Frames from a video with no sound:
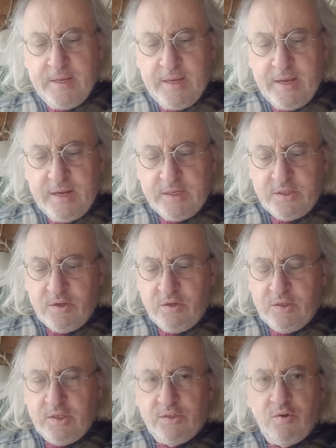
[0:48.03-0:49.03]
And I
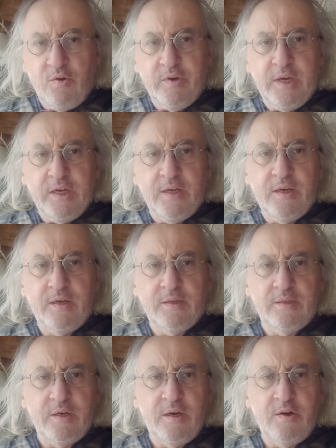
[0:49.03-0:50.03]
started talking
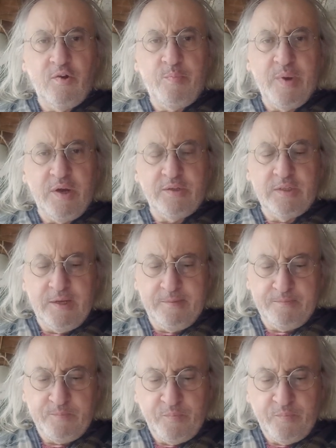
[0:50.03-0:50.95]
to her about it.